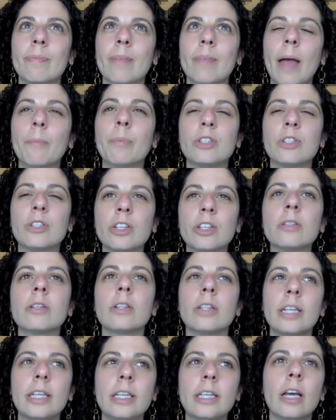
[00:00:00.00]

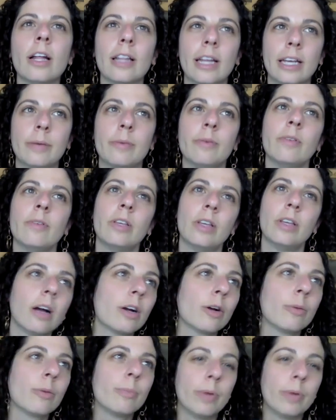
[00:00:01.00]
particularly like
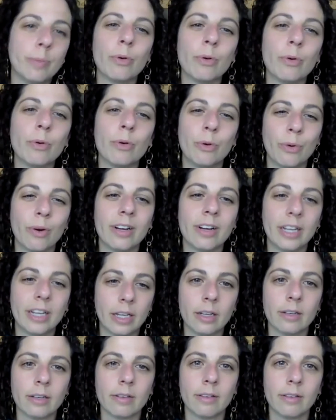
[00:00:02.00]
younger people who are
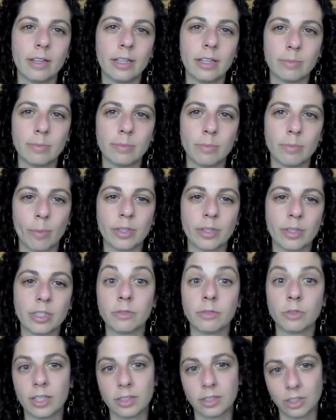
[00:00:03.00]
in these moments of
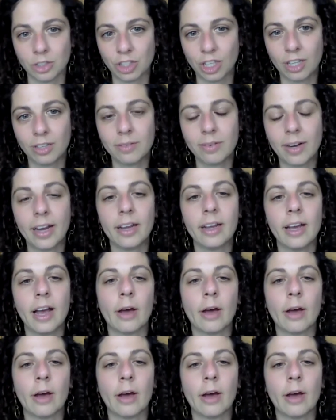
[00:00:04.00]
transition, right?